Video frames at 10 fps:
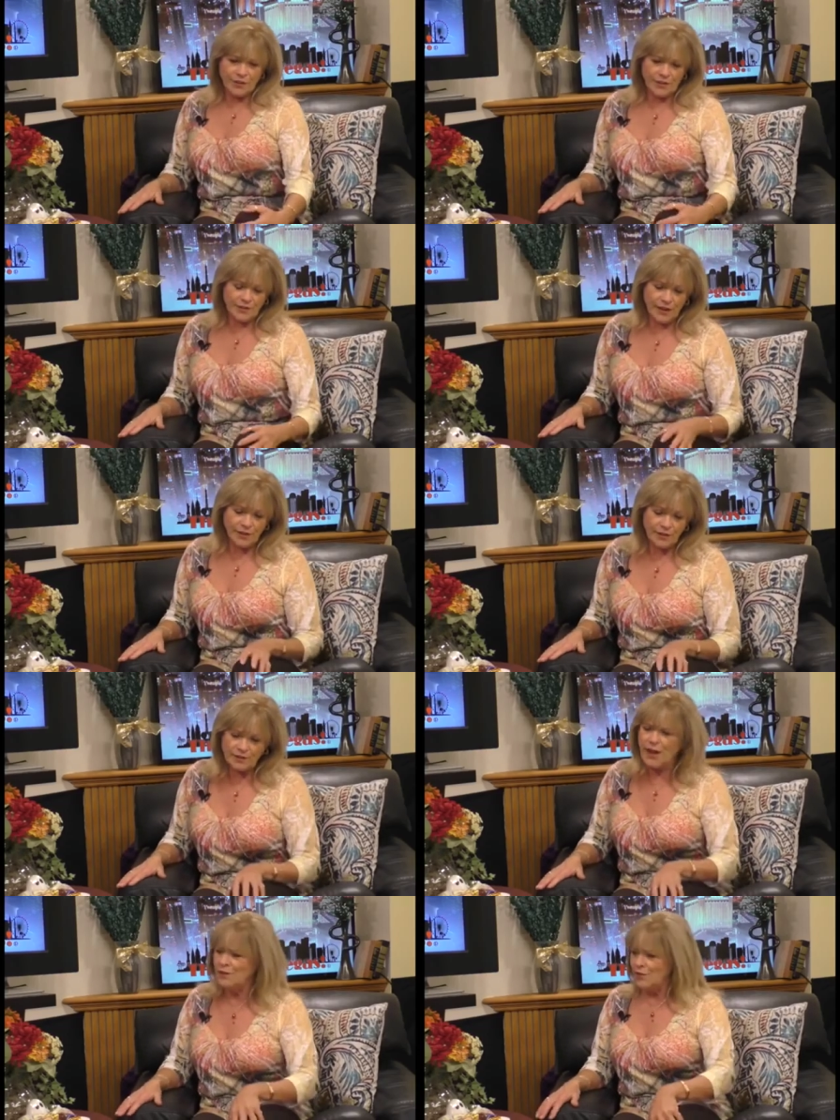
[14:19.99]
Got Talent. A
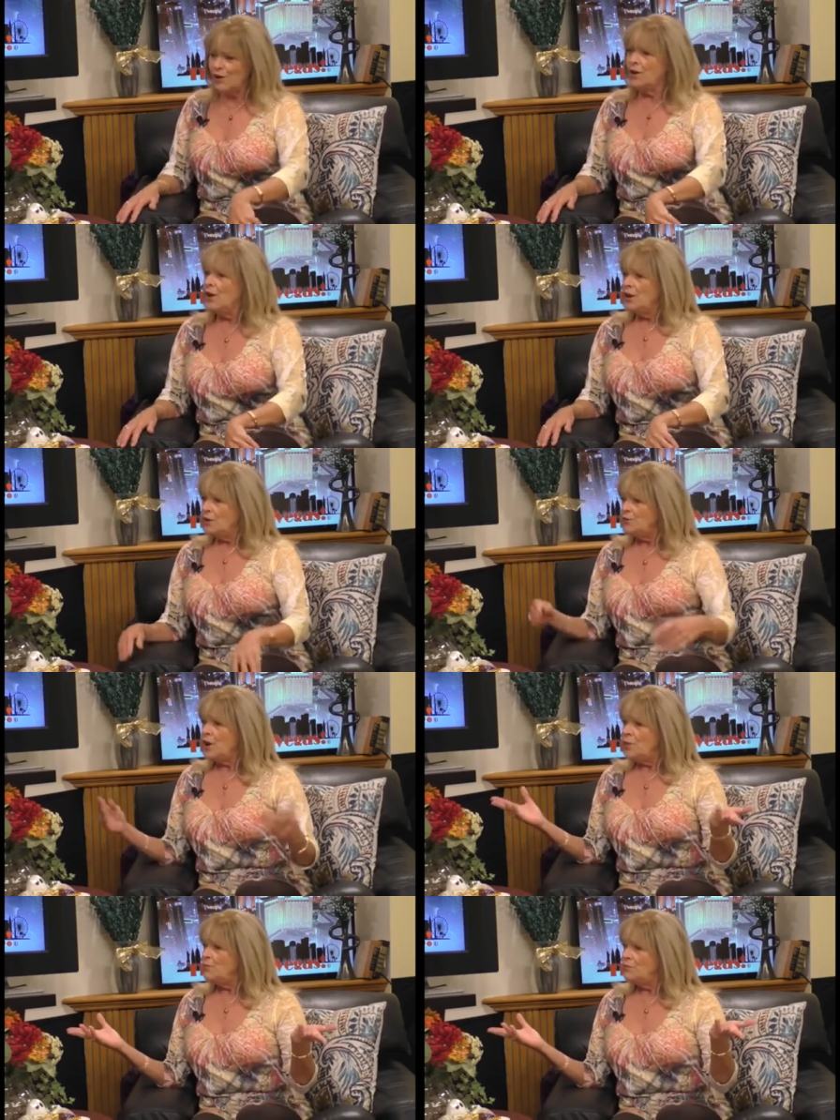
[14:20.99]
lot of our
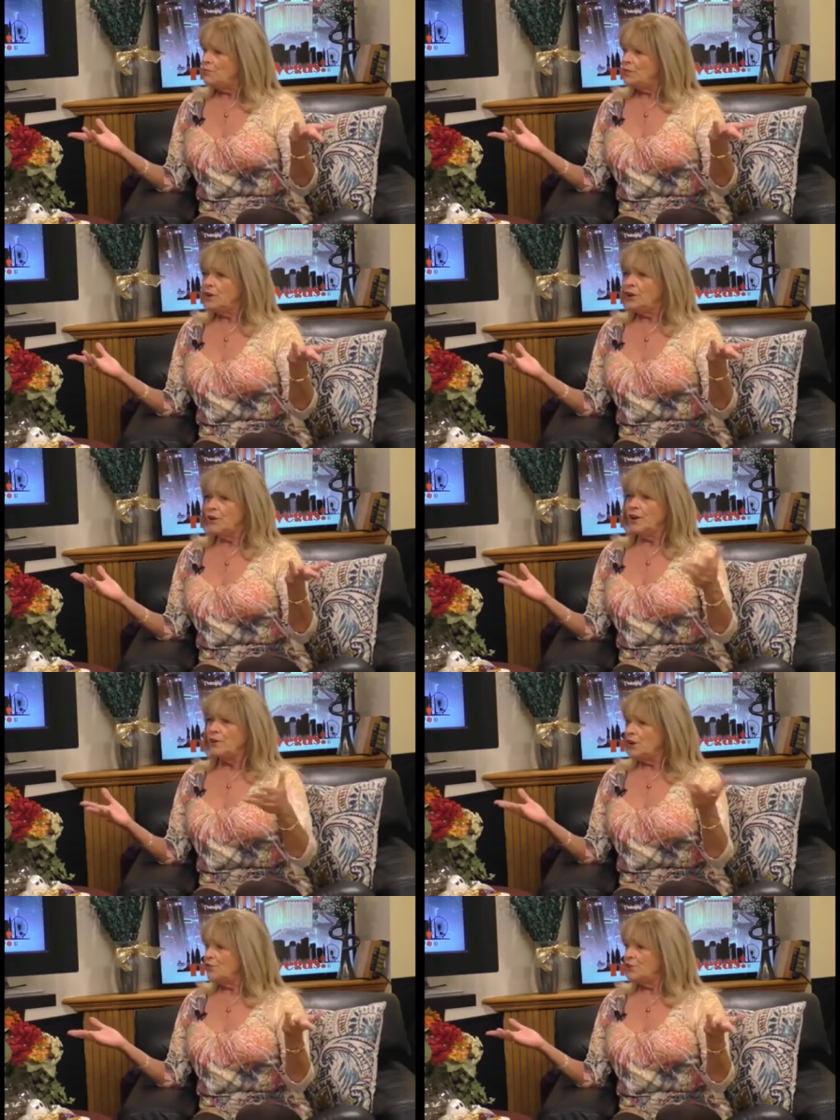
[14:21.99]
top,
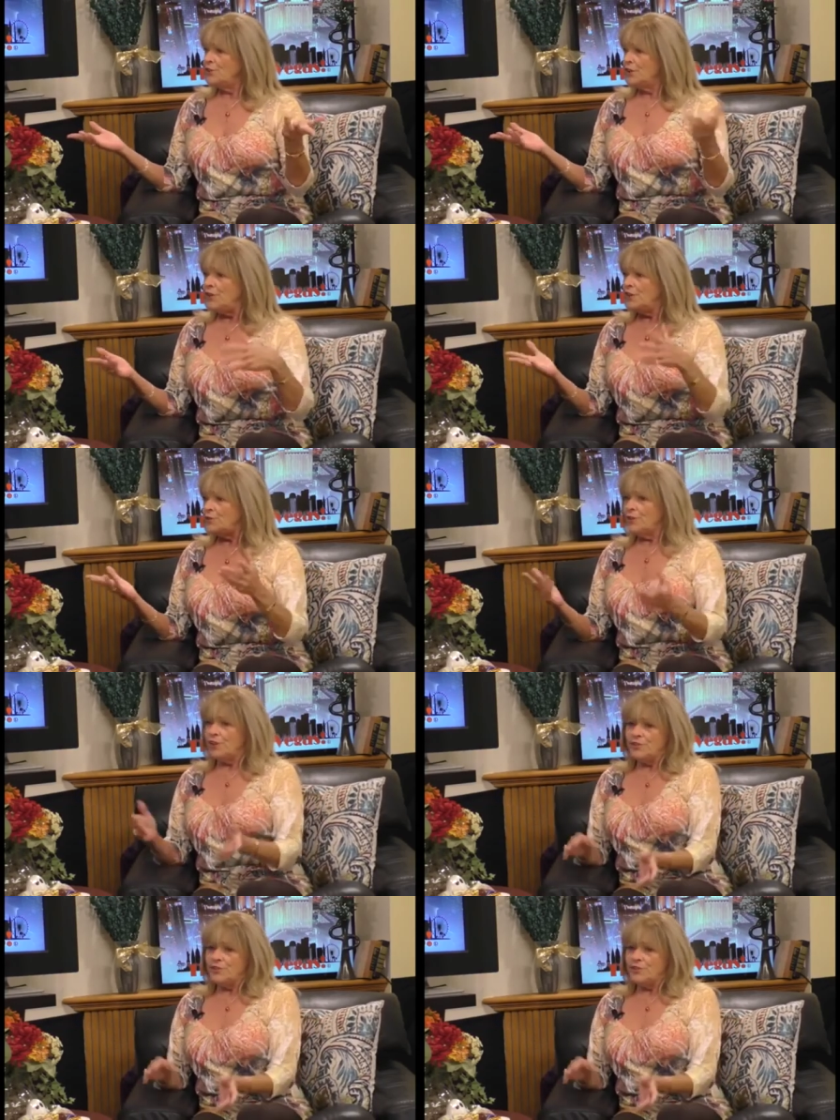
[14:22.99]
headliners here in town, that's where they